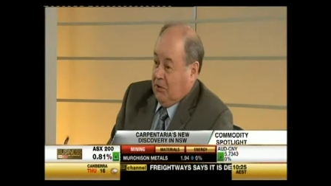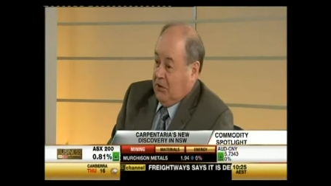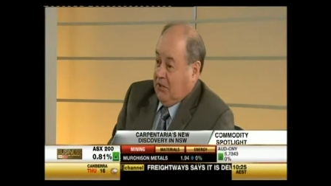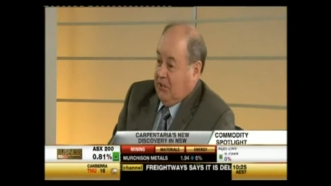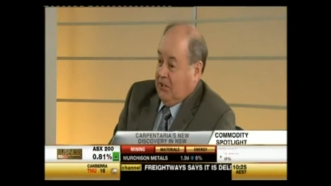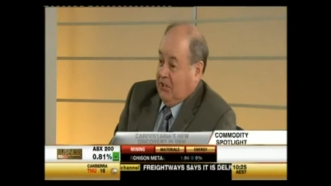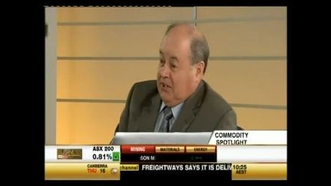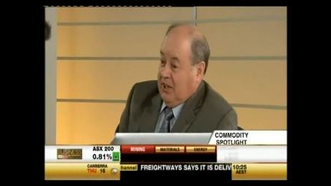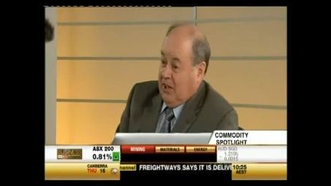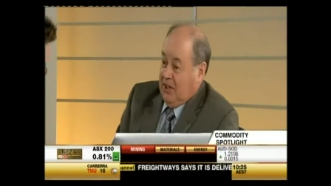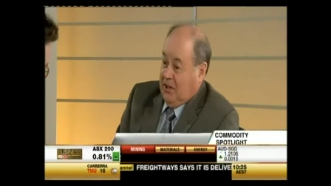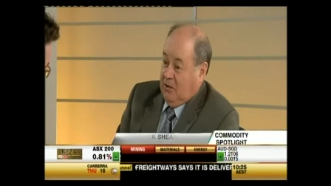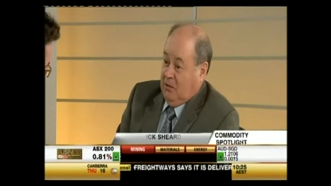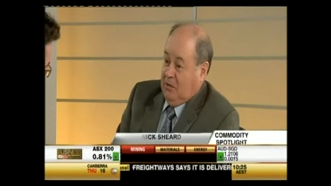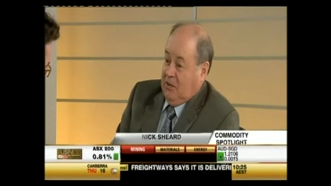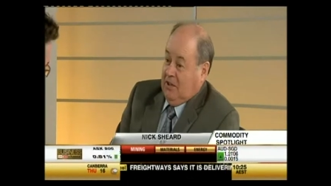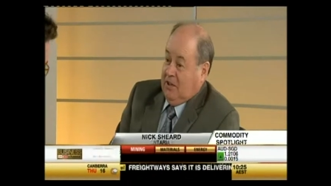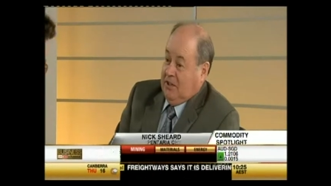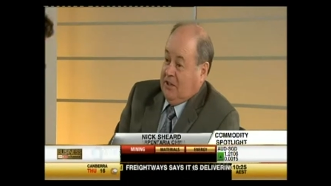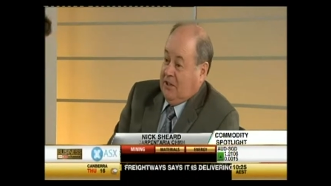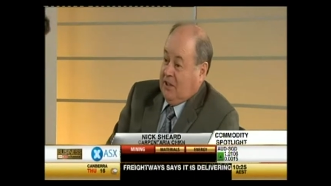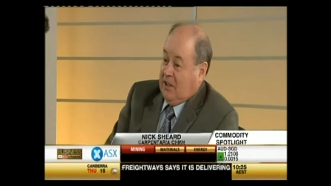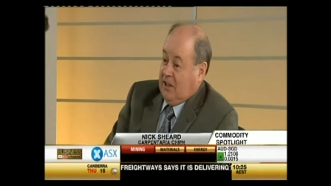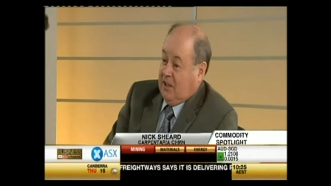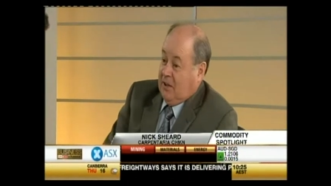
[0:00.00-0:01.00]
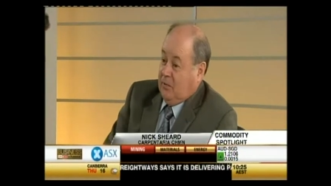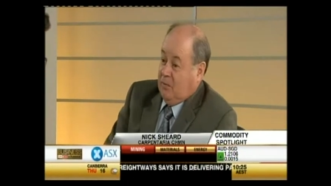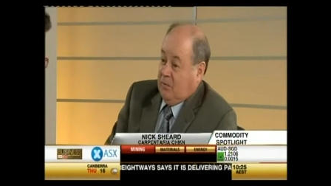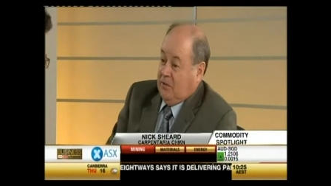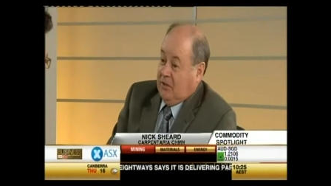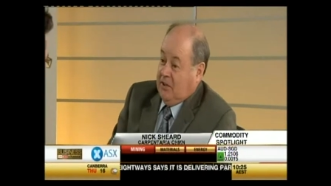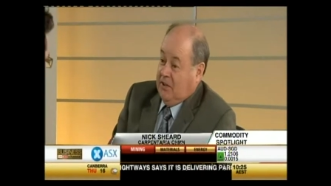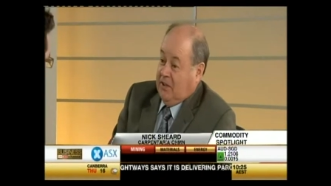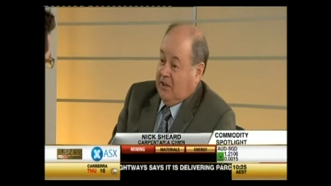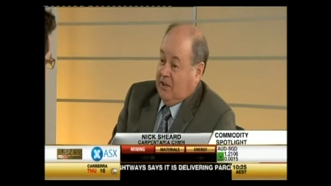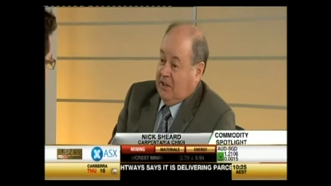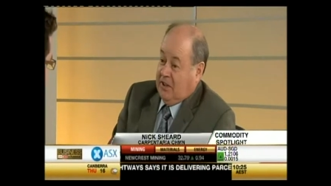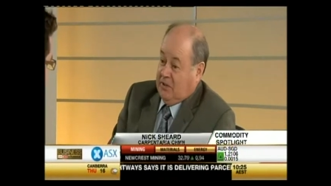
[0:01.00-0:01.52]
to the day when it's
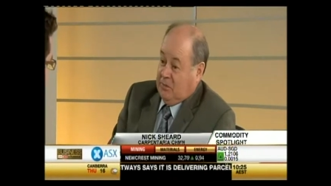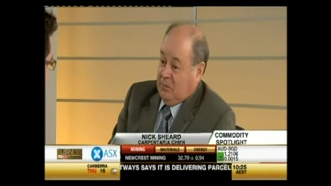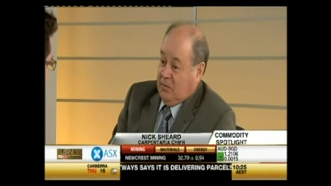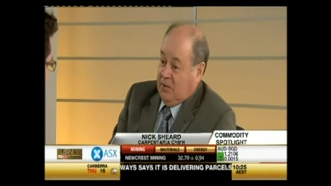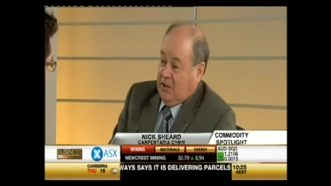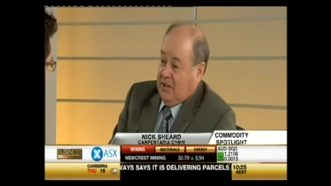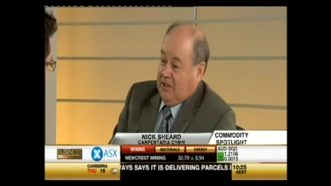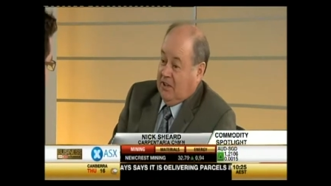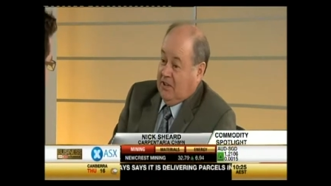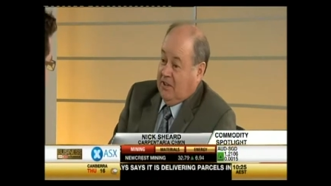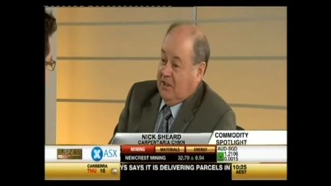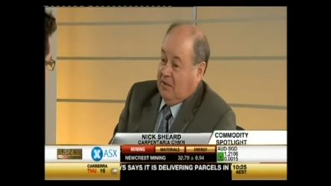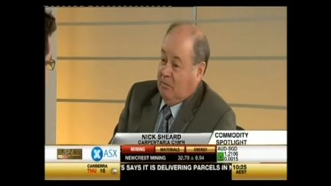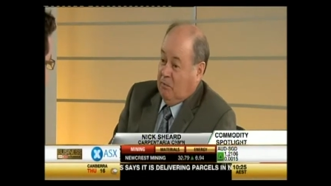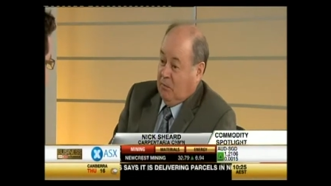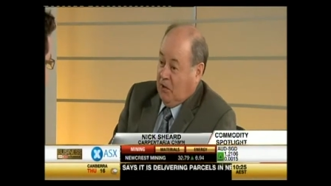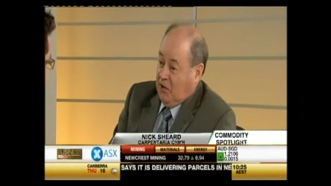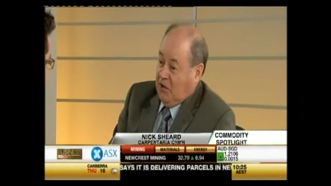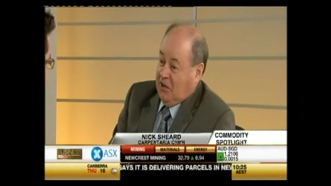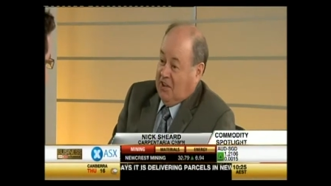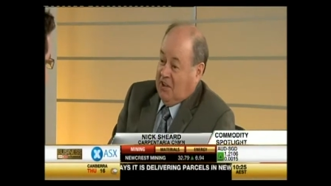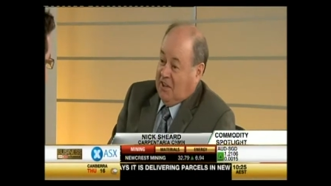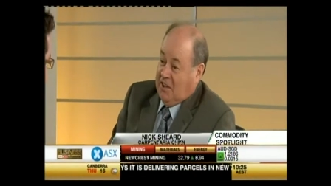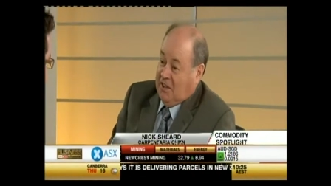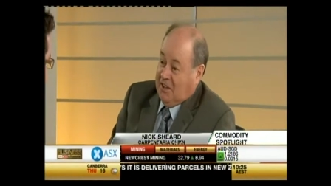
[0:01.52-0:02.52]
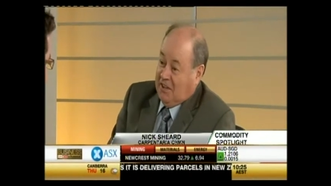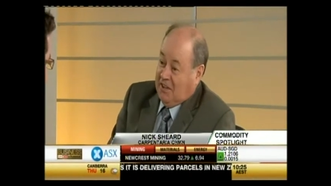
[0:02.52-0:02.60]
Carpentaria Exploration and mining.